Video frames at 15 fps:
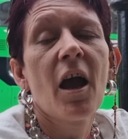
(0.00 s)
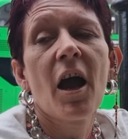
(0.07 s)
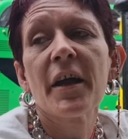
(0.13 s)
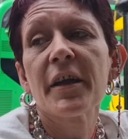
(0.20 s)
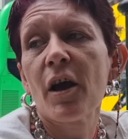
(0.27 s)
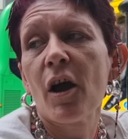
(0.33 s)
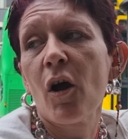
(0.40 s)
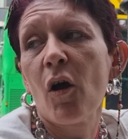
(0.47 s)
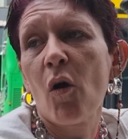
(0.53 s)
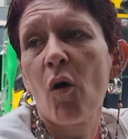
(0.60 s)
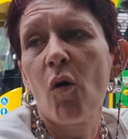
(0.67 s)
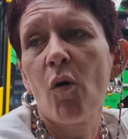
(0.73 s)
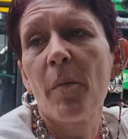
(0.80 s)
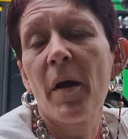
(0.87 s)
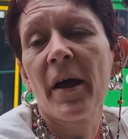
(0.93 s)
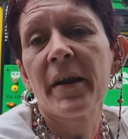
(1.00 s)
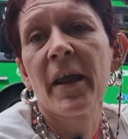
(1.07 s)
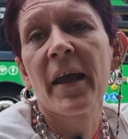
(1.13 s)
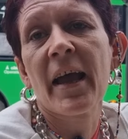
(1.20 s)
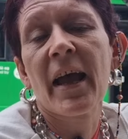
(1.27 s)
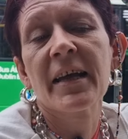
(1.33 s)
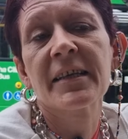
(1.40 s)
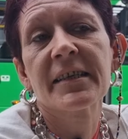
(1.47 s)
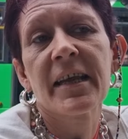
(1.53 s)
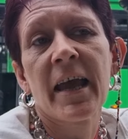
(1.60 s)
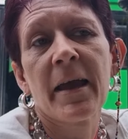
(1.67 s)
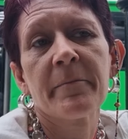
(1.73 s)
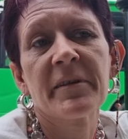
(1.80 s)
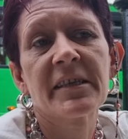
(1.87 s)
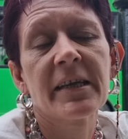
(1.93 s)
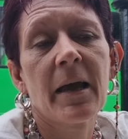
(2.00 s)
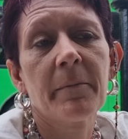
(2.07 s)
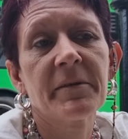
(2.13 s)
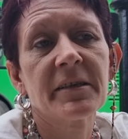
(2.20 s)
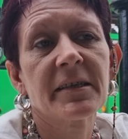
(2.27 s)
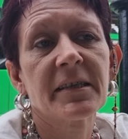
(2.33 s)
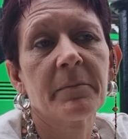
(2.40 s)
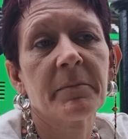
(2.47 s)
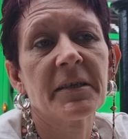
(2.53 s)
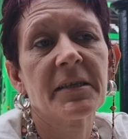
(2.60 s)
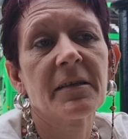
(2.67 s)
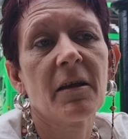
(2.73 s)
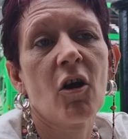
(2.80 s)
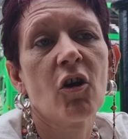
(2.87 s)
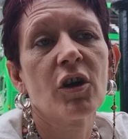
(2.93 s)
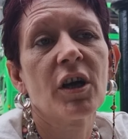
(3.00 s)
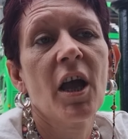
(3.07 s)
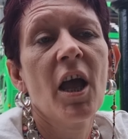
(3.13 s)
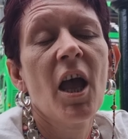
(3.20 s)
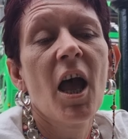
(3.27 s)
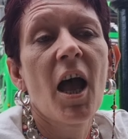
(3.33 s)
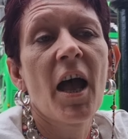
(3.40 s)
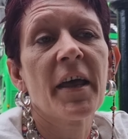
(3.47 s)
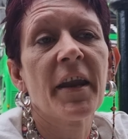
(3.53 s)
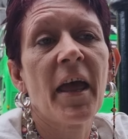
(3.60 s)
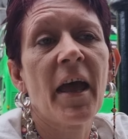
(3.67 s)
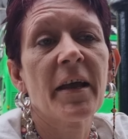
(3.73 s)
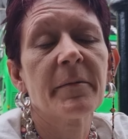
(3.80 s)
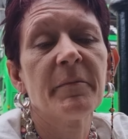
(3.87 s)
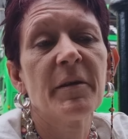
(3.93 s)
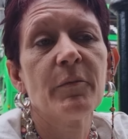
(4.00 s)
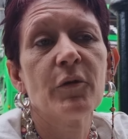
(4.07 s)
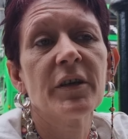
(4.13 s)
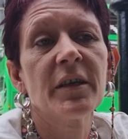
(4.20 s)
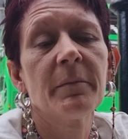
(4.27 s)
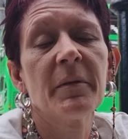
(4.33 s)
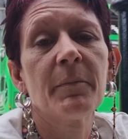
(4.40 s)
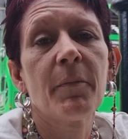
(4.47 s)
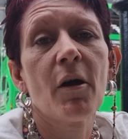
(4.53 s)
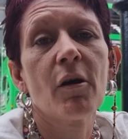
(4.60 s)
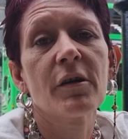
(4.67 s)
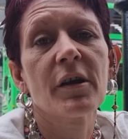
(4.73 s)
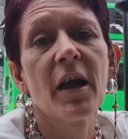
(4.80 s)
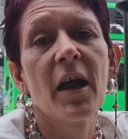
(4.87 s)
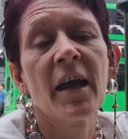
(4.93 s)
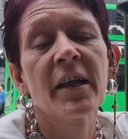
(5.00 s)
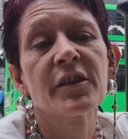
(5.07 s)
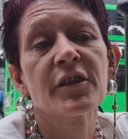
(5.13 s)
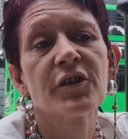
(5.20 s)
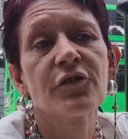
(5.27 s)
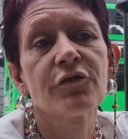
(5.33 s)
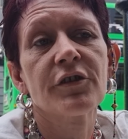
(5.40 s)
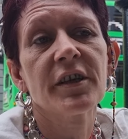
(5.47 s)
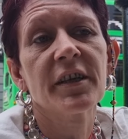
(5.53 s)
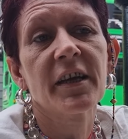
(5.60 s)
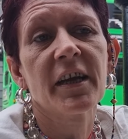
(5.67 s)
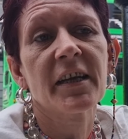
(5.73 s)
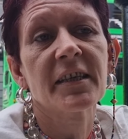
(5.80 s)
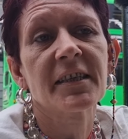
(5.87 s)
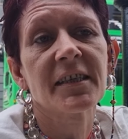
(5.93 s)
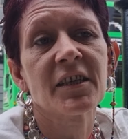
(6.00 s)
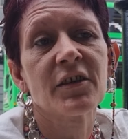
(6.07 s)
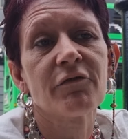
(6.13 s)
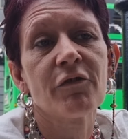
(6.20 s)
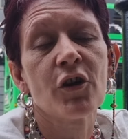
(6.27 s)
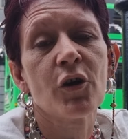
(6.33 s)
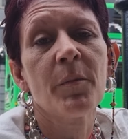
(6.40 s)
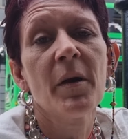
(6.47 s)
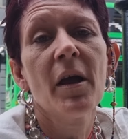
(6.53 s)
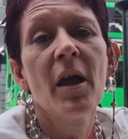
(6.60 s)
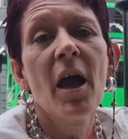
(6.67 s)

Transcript: I got home and I had uh, my tablets in my sock and I had me money in my pocket and there's three girls in the room.